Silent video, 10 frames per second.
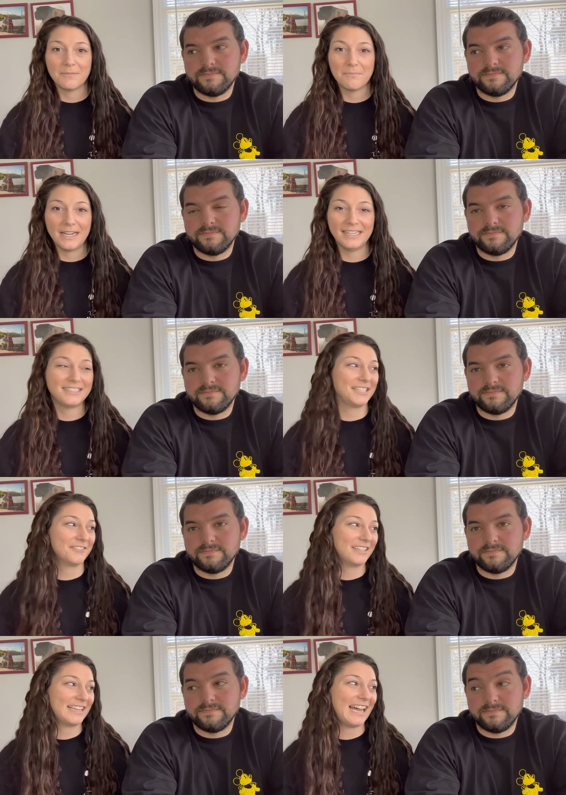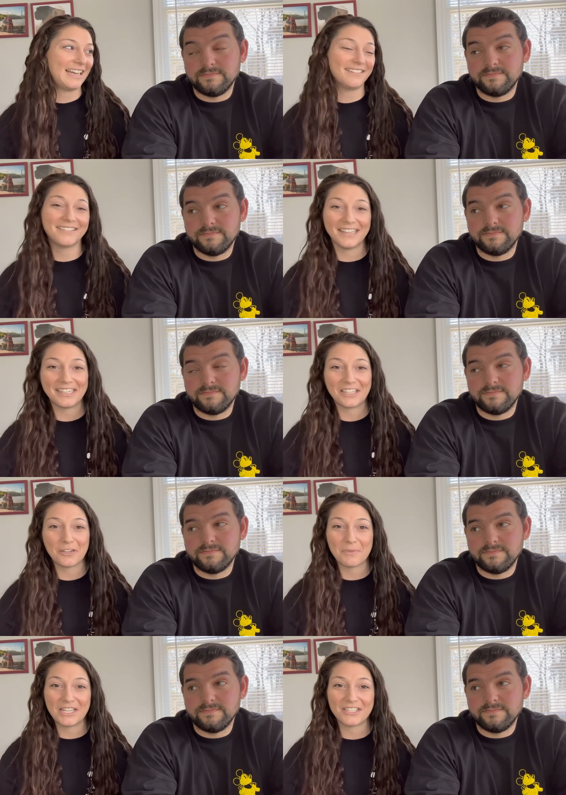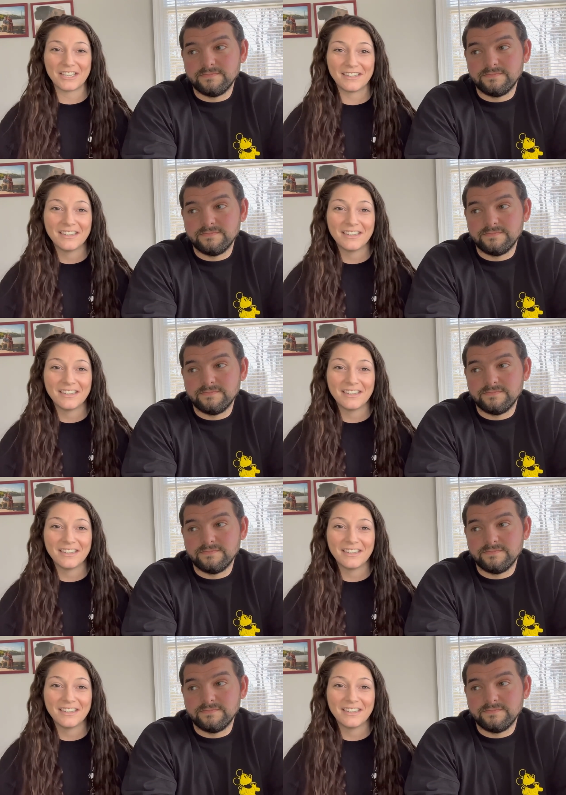Speaker 1: by doing that and setting your budget